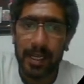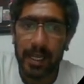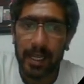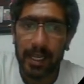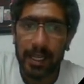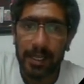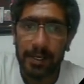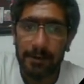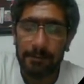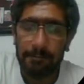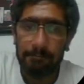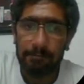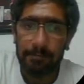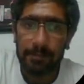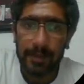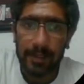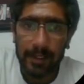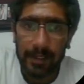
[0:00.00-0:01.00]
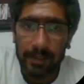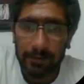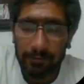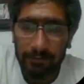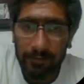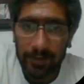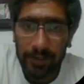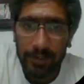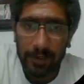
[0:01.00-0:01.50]
And
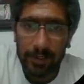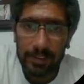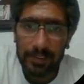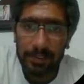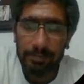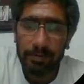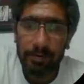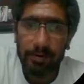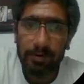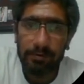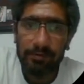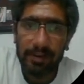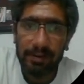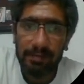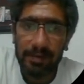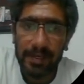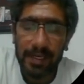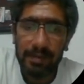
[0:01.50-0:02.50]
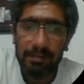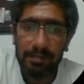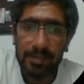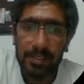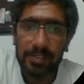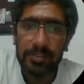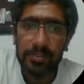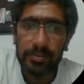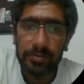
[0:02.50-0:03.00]
with your support, we have been
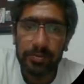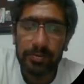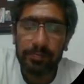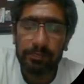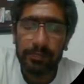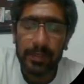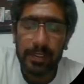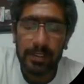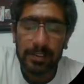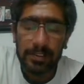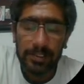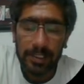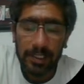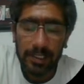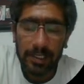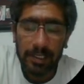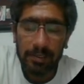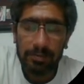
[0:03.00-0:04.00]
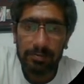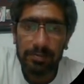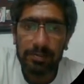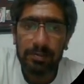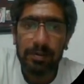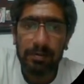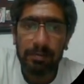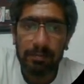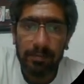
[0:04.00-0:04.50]
able to churn out
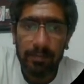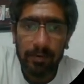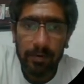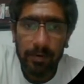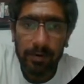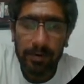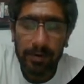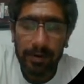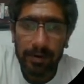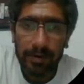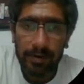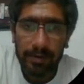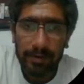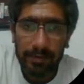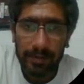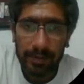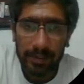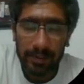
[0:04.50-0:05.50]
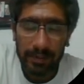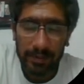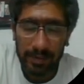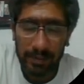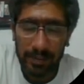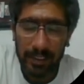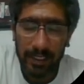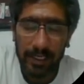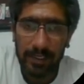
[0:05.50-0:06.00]
more
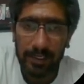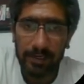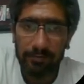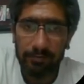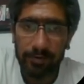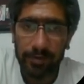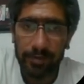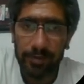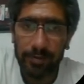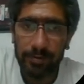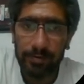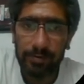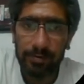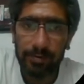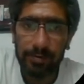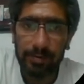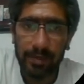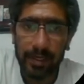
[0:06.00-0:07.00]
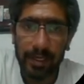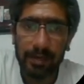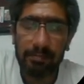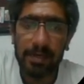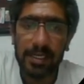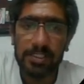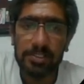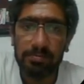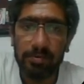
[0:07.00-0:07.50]
content for you and
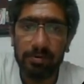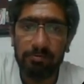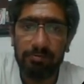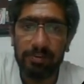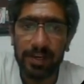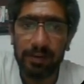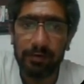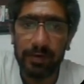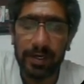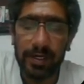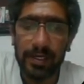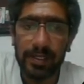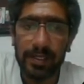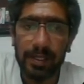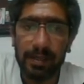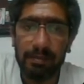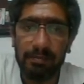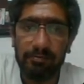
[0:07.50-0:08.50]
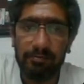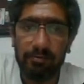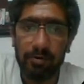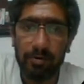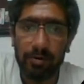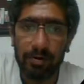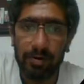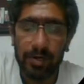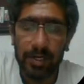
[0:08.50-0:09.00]
much more frequently than
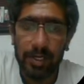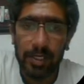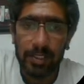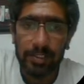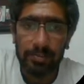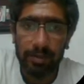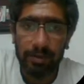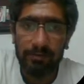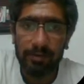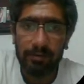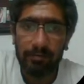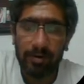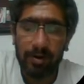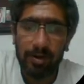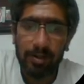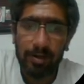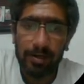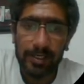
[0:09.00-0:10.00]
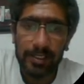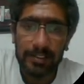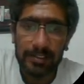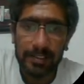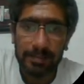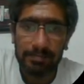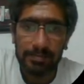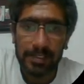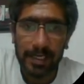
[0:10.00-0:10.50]
before. So if you're not already
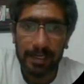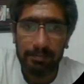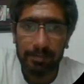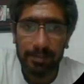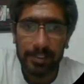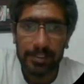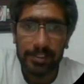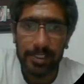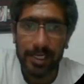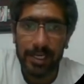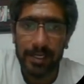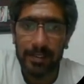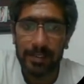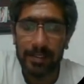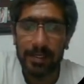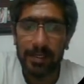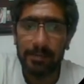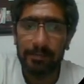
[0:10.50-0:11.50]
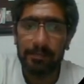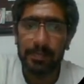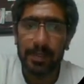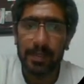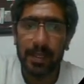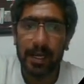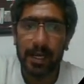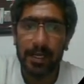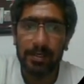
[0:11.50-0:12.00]
subscribed to the channel,
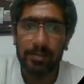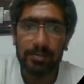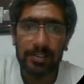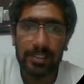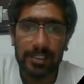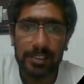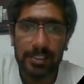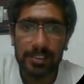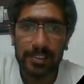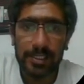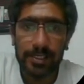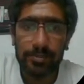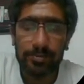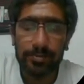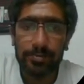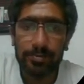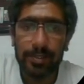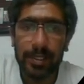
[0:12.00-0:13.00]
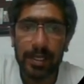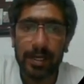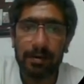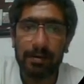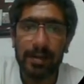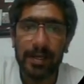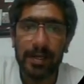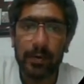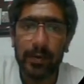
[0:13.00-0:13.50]
I do suggest that you do that
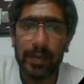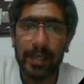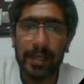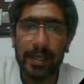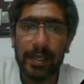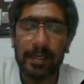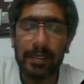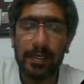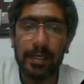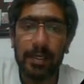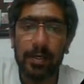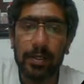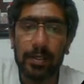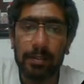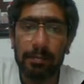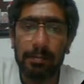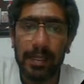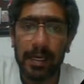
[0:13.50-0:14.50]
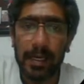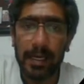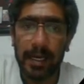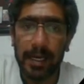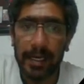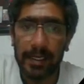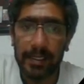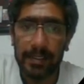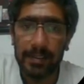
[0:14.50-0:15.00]
right away and click on the bell
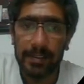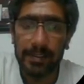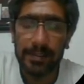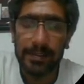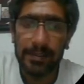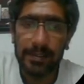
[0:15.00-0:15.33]
icon,